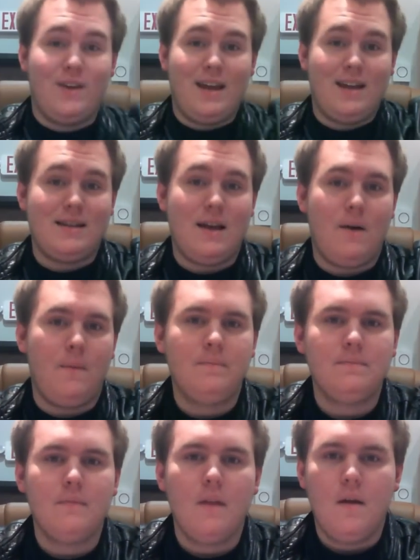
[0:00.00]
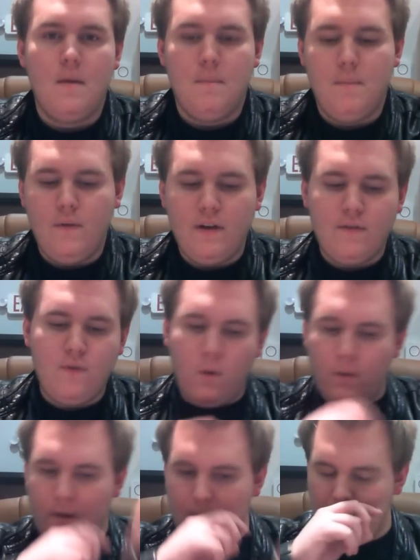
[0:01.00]
you can't tell. Moving
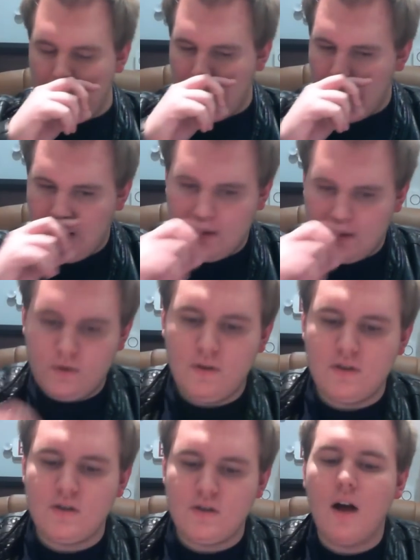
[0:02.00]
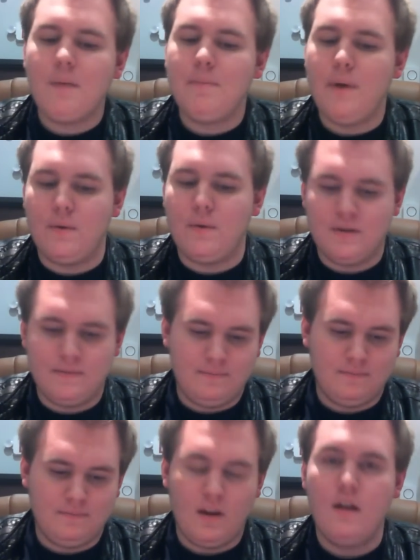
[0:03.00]
forward to the Tugboat.
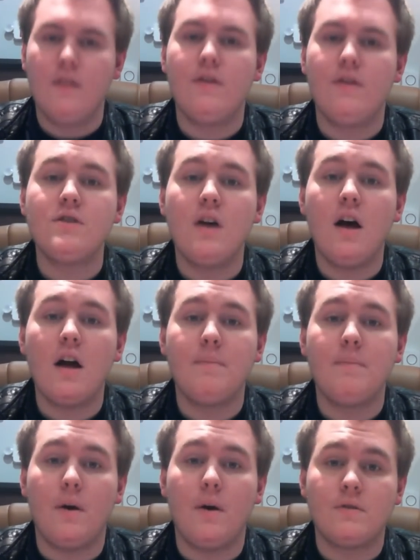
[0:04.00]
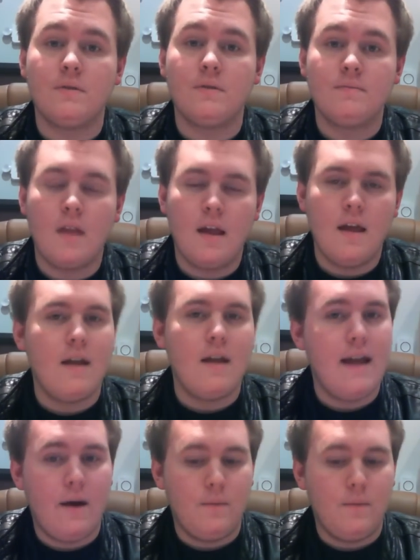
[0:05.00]
The Tugboat.
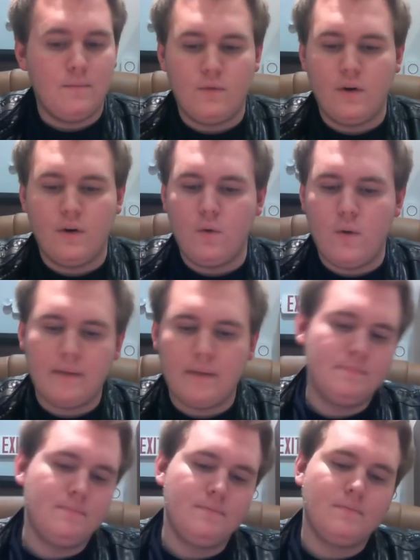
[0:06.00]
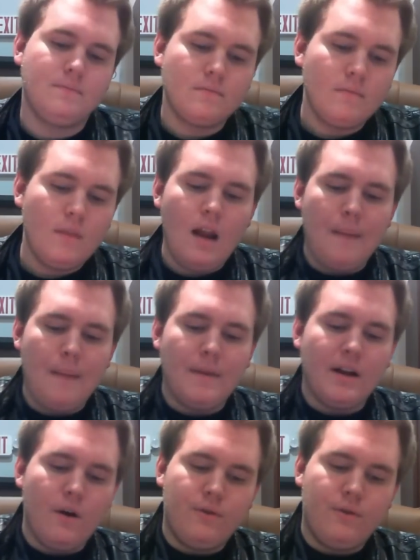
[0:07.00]
Now, real quick, I'm
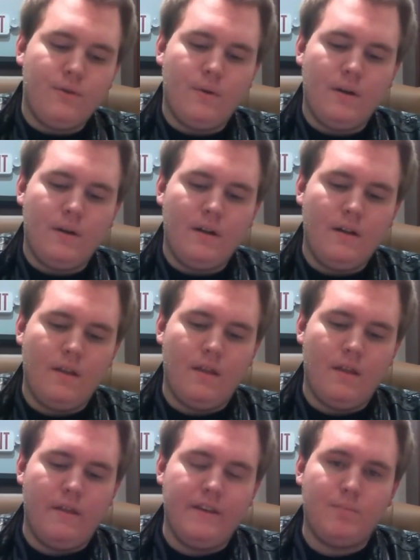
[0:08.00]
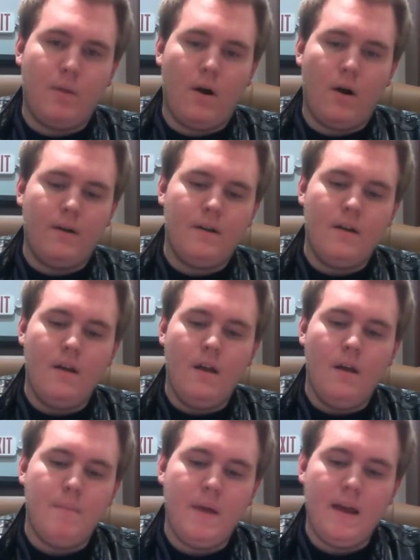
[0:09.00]
going to go through this part,
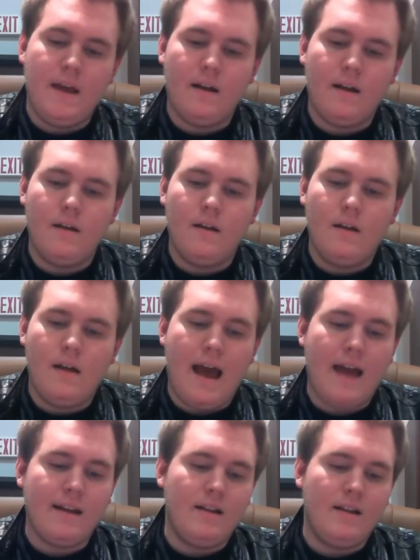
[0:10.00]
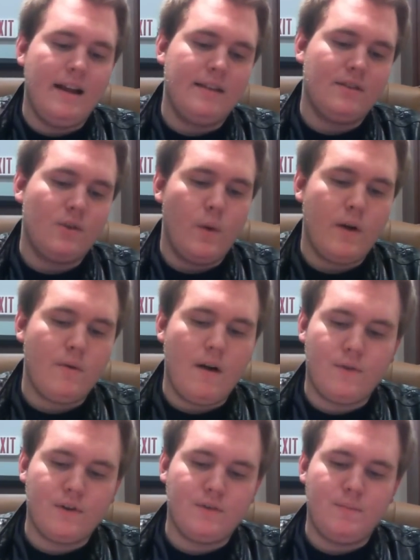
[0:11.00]
being at a glance, quick
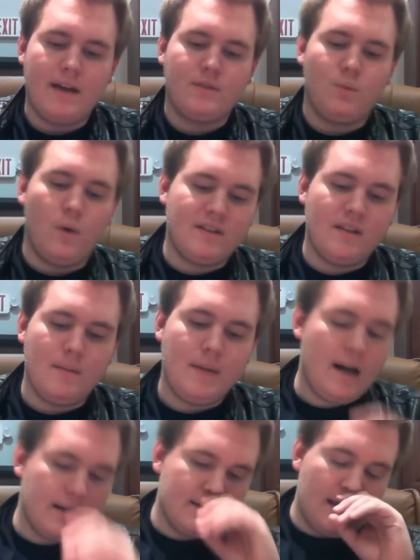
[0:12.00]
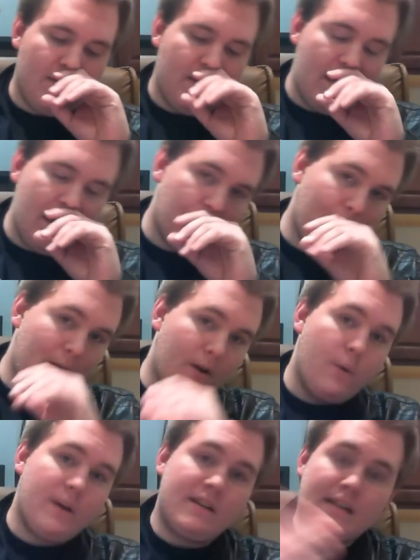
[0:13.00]
reference specs, what's in the box, and then we're
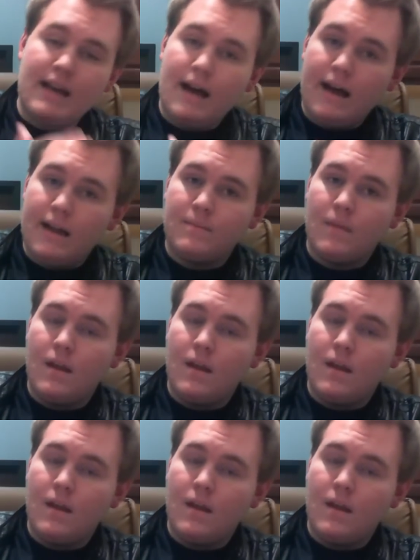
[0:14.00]
going to cut